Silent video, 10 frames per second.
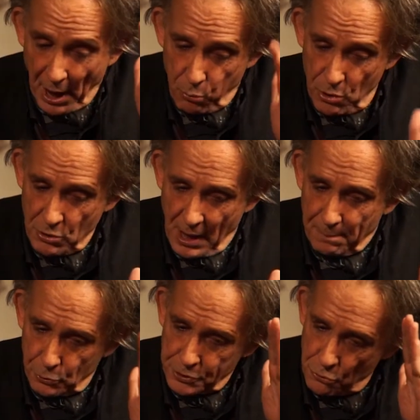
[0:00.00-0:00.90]
I woke
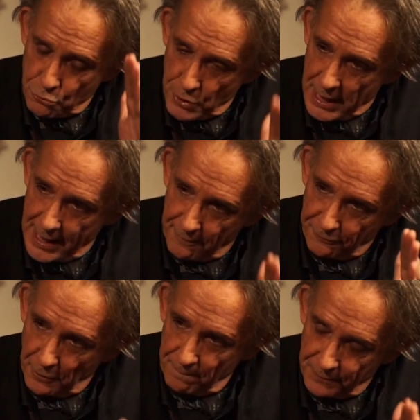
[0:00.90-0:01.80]
up also reeling
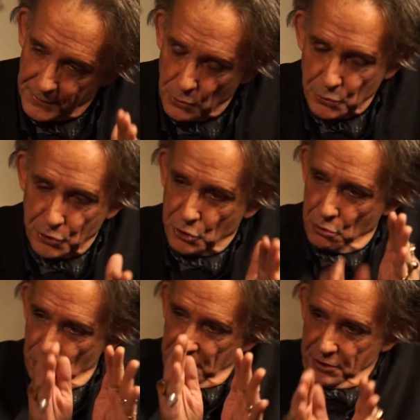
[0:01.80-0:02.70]
from those
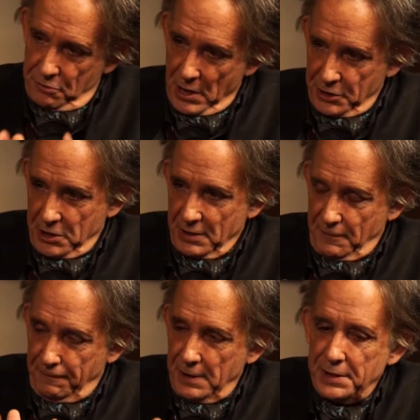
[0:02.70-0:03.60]
two instructions.
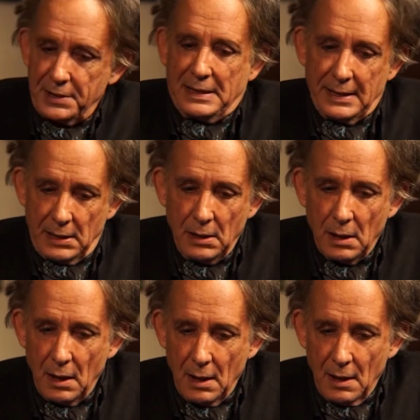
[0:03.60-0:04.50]
Firstly,
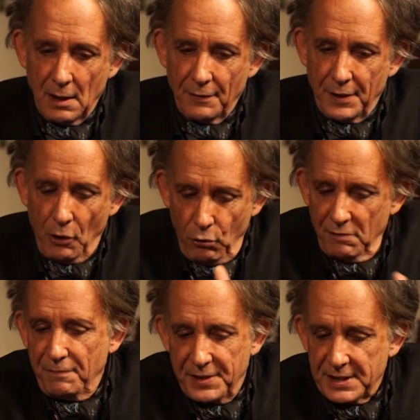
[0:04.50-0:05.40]
the whole
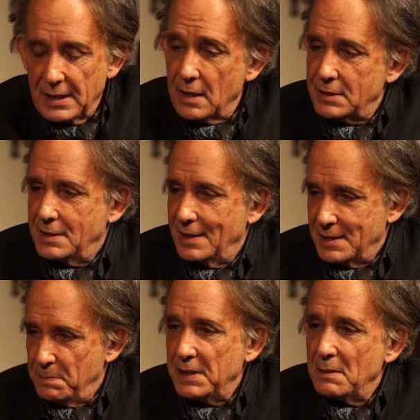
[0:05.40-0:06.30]
of this last year
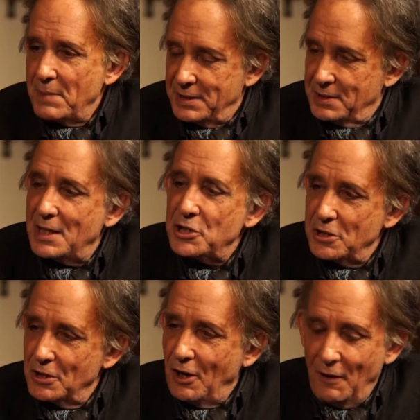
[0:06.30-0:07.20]
has been a
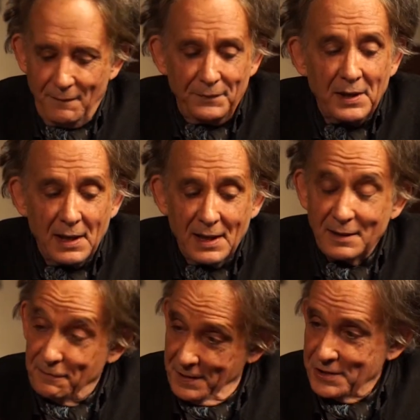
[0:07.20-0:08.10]
meditation on
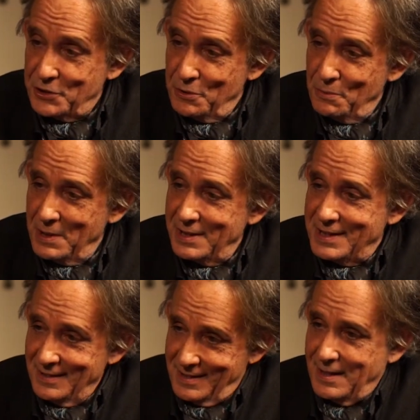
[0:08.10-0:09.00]
the first two words
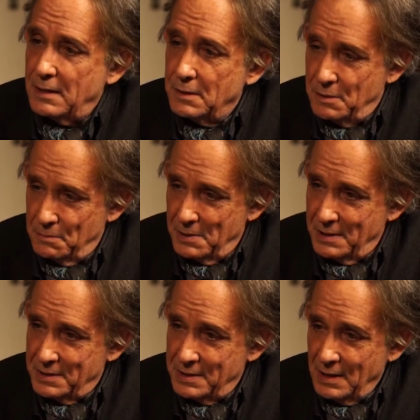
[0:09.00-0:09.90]
and the second two
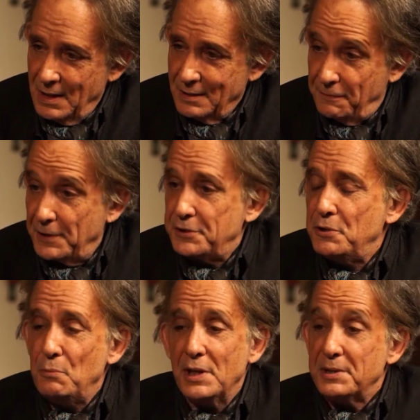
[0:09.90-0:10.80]
words. The first
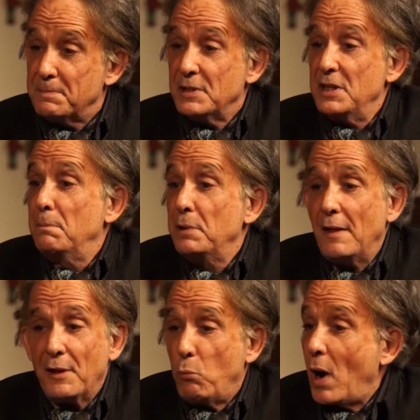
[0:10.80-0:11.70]
two words, dear
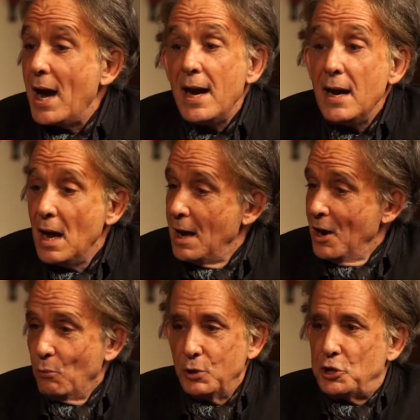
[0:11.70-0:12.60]
brother, why
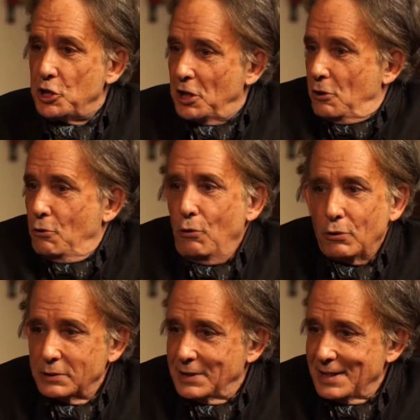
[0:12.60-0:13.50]
would she
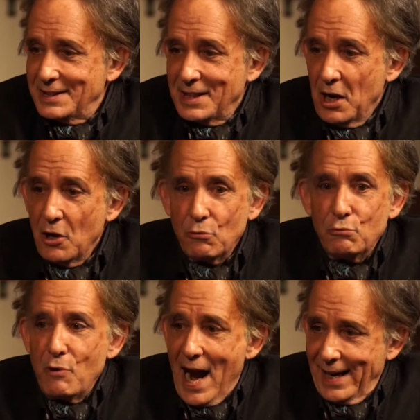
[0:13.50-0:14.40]
call this
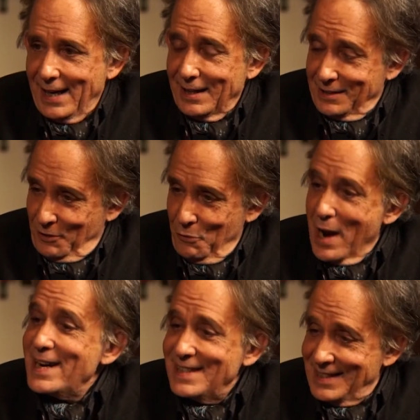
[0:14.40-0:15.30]
ragged,
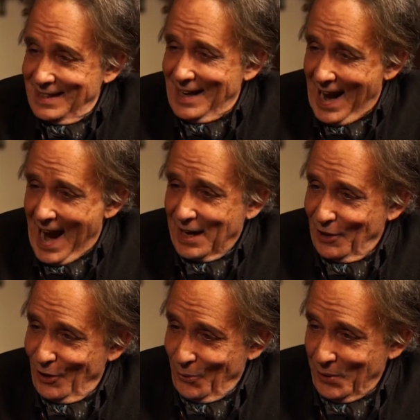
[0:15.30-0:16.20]
crazy
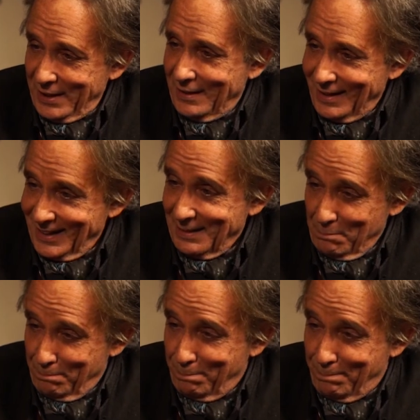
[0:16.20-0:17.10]
Anglo
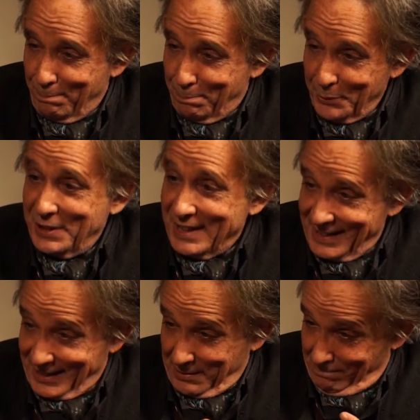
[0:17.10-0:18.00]
Indian Buddhist